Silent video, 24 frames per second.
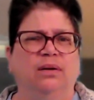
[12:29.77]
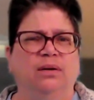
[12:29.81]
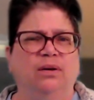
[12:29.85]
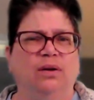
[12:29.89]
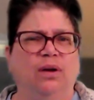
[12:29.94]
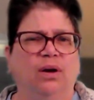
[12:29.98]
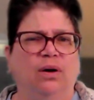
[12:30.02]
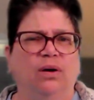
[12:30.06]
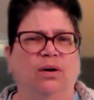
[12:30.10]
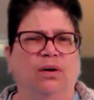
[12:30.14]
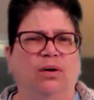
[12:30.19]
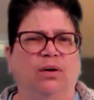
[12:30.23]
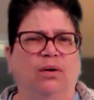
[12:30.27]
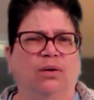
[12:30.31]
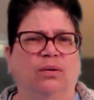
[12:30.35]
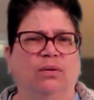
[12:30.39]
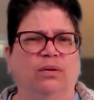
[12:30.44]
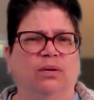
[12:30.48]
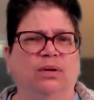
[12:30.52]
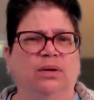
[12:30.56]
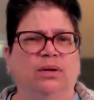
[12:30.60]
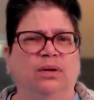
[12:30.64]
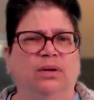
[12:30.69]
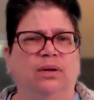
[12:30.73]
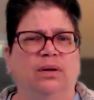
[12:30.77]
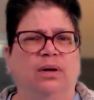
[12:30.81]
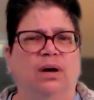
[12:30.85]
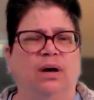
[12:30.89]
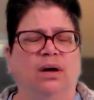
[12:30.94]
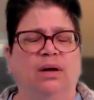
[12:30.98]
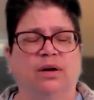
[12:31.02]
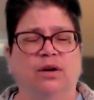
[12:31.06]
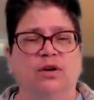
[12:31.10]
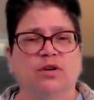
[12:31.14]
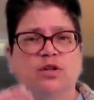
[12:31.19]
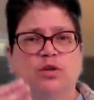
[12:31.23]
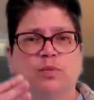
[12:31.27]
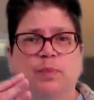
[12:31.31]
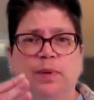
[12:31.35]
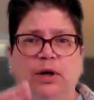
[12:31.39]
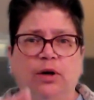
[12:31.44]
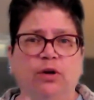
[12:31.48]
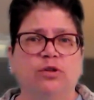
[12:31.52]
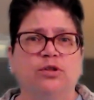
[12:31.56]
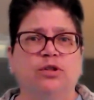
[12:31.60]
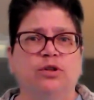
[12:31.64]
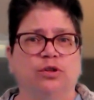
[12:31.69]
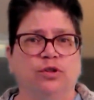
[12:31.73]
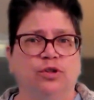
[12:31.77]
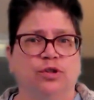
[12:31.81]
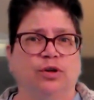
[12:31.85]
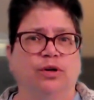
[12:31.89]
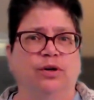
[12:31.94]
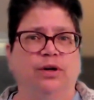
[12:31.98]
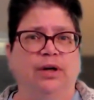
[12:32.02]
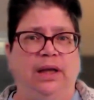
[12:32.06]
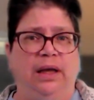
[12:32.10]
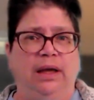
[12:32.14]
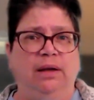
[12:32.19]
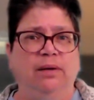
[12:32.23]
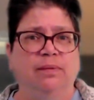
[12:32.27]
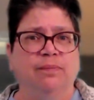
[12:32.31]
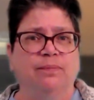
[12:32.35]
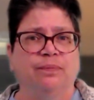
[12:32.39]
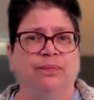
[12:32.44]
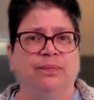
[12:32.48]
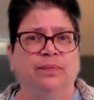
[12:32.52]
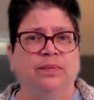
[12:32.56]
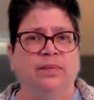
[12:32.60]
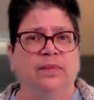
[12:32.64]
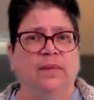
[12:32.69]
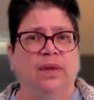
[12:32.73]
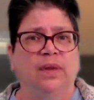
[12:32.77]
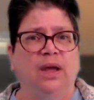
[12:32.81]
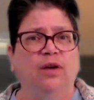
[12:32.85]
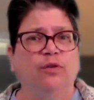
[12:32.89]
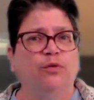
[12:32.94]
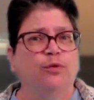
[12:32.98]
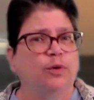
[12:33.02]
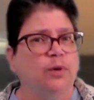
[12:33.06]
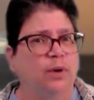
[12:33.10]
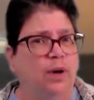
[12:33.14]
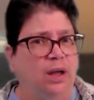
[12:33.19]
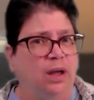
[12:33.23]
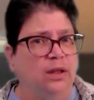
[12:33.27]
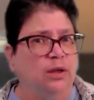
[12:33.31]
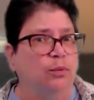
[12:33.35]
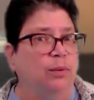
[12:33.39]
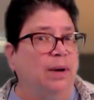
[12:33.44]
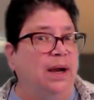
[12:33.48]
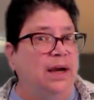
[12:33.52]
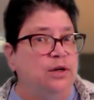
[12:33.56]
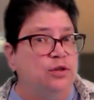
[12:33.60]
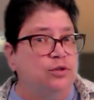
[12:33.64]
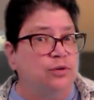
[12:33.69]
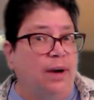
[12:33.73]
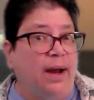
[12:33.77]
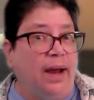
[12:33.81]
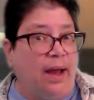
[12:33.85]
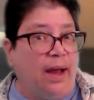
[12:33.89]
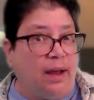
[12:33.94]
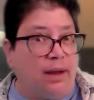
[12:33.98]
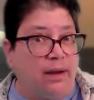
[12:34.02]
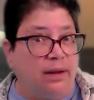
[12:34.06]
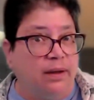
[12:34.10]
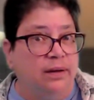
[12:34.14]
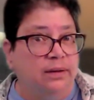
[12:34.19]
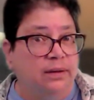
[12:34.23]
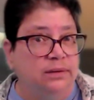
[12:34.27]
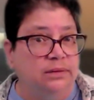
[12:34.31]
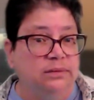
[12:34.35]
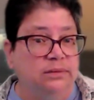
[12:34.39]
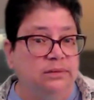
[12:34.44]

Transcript: know on our spiritual journey if we're on the right track?